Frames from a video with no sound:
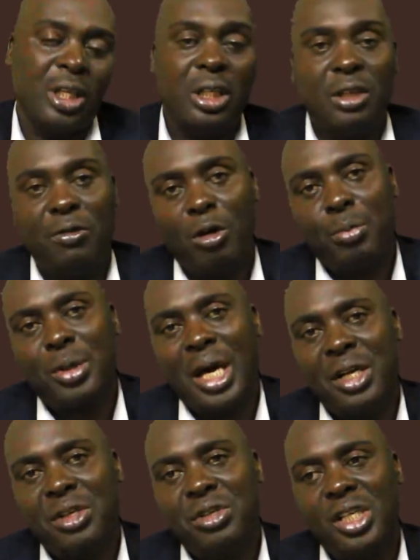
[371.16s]
developed
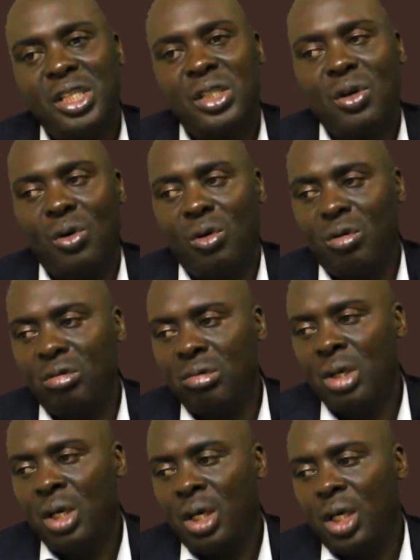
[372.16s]
countries or
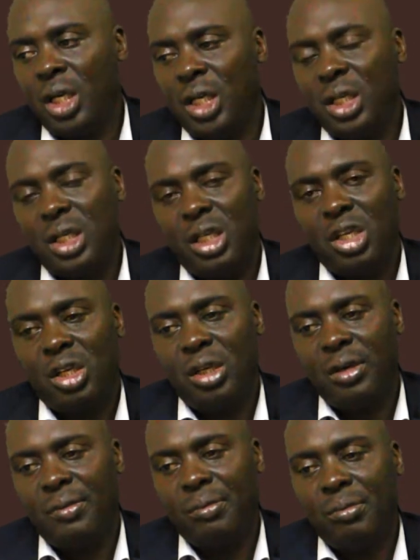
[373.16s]

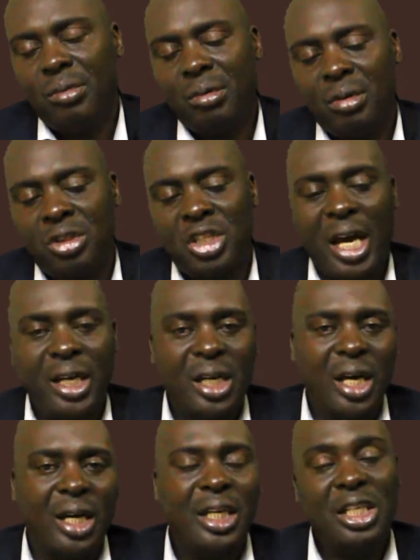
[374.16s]
in
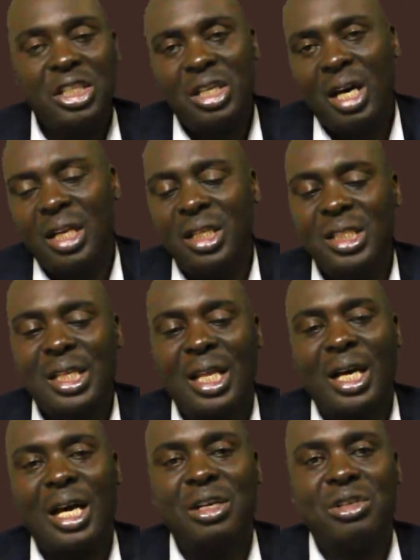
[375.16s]
China, India, and these other
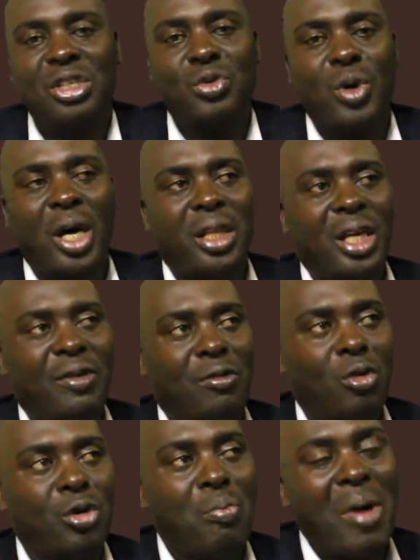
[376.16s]
countries where they've
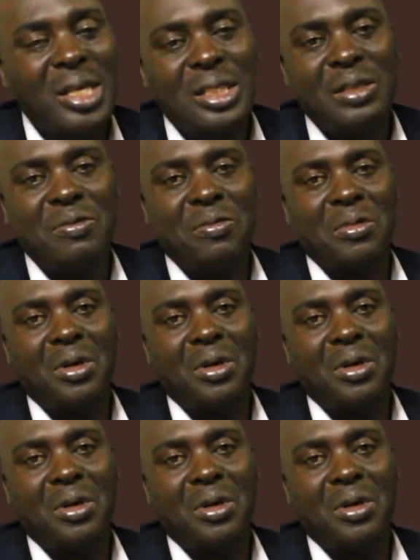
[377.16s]
got massive